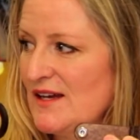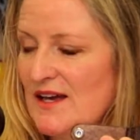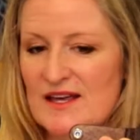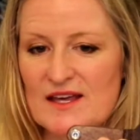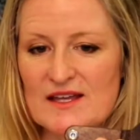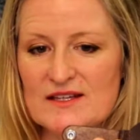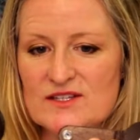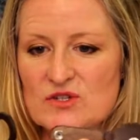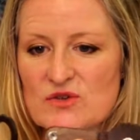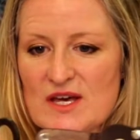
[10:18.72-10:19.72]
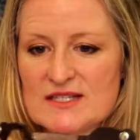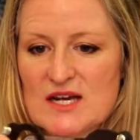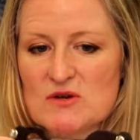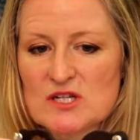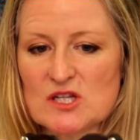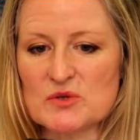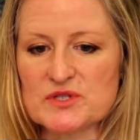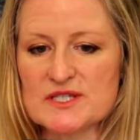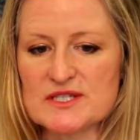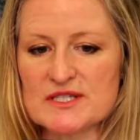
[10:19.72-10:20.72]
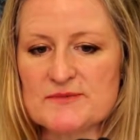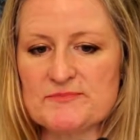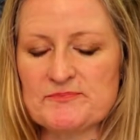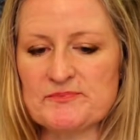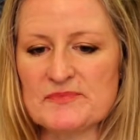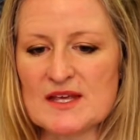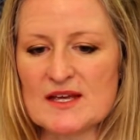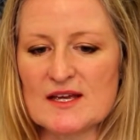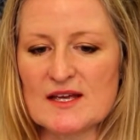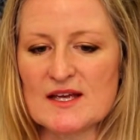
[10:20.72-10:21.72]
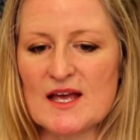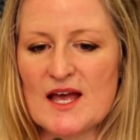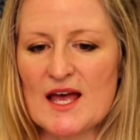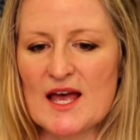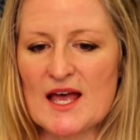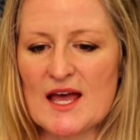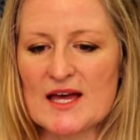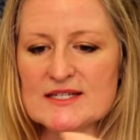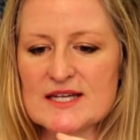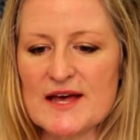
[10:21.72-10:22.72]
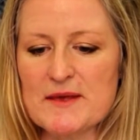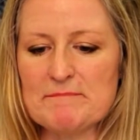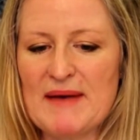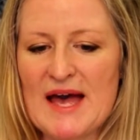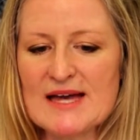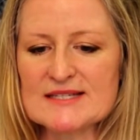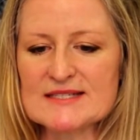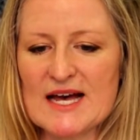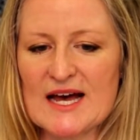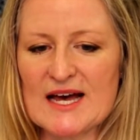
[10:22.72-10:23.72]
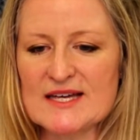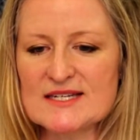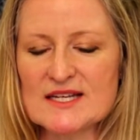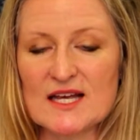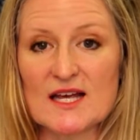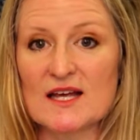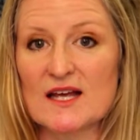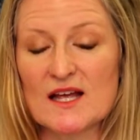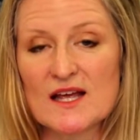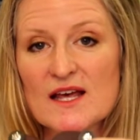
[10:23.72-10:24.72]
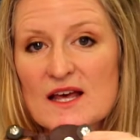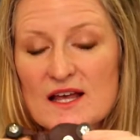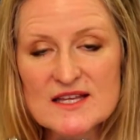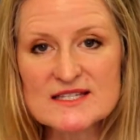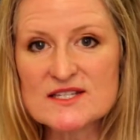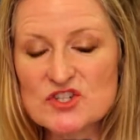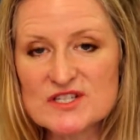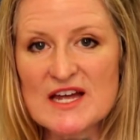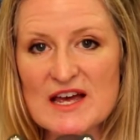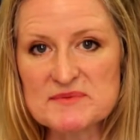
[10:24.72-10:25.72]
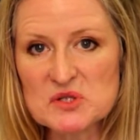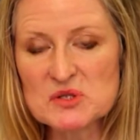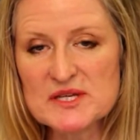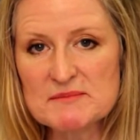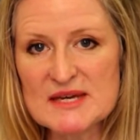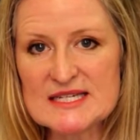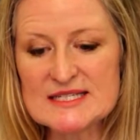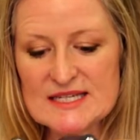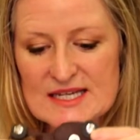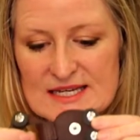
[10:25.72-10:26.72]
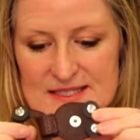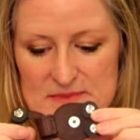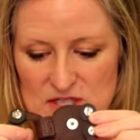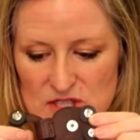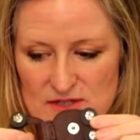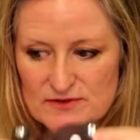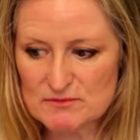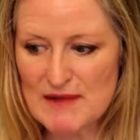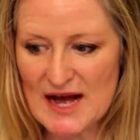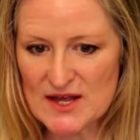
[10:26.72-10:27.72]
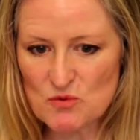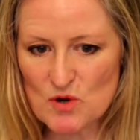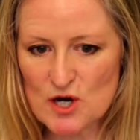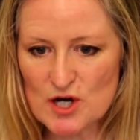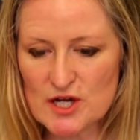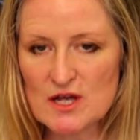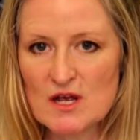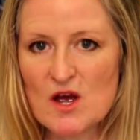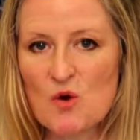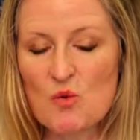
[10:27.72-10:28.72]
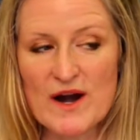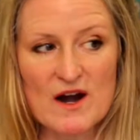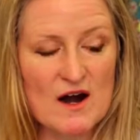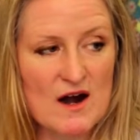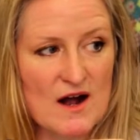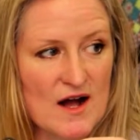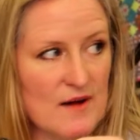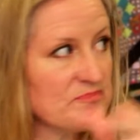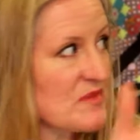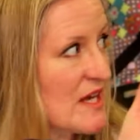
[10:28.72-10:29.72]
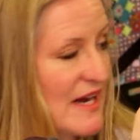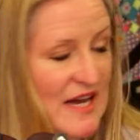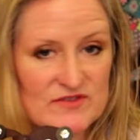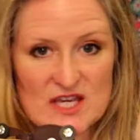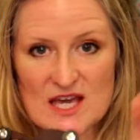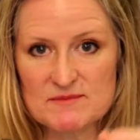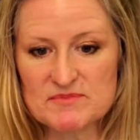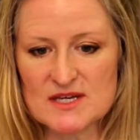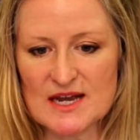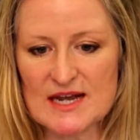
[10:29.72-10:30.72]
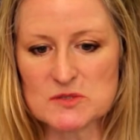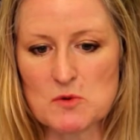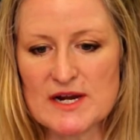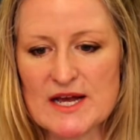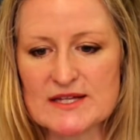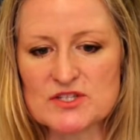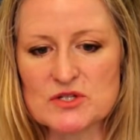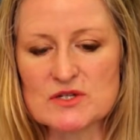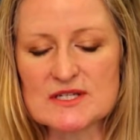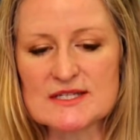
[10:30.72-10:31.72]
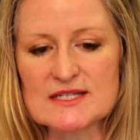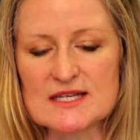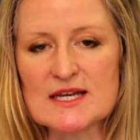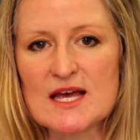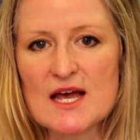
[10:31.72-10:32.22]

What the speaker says: and so that's how it closes. And on the back side, this is just absolutely amazing, especially for my work where, and I have a cape that has one on so you can see,